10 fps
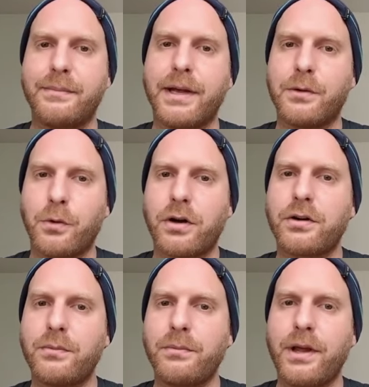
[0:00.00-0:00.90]
being worked
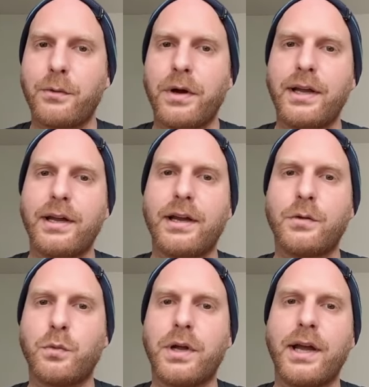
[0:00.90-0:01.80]
on, by the way,
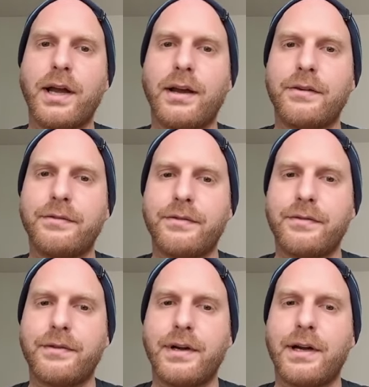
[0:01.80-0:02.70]
and we have
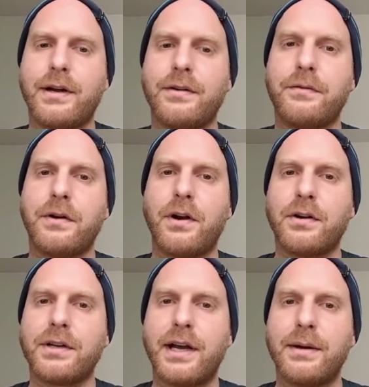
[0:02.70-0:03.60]
for a
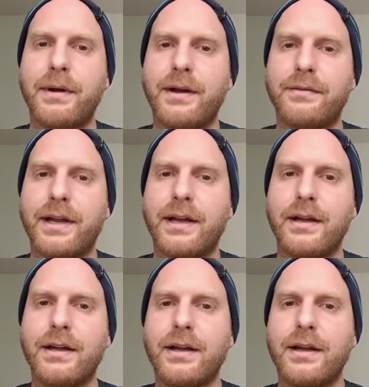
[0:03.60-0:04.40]
long time having